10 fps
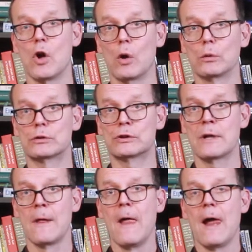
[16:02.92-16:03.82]

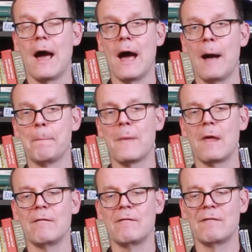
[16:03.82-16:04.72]
goals. But
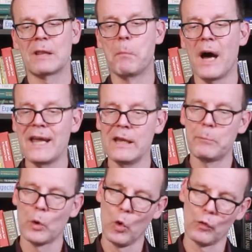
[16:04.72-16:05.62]
Bayern
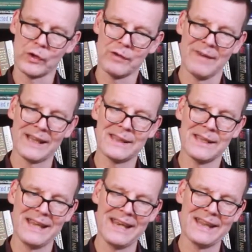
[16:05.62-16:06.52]
improved. That
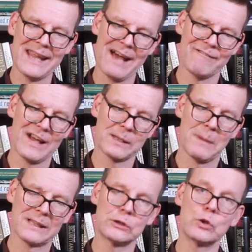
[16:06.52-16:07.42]
didn't have that
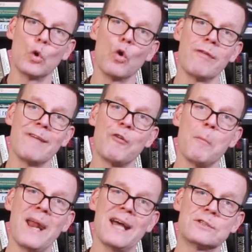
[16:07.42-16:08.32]
much to do with the
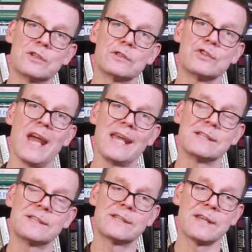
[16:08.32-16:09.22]
manager change.